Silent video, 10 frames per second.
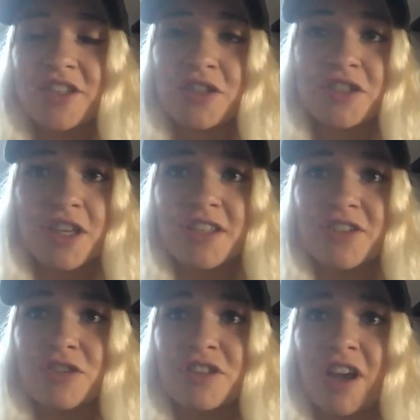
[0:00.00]
it's
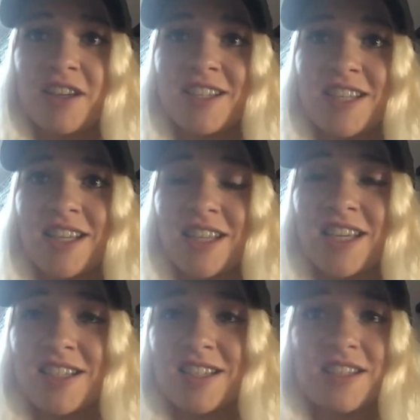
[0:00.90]
just nice seeing
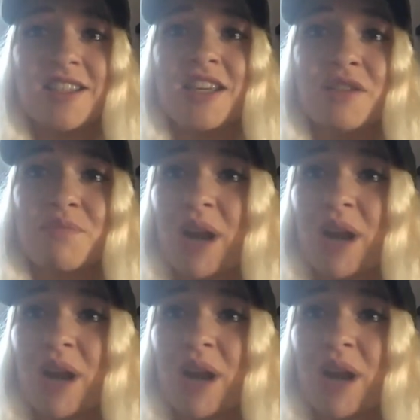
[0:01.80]
these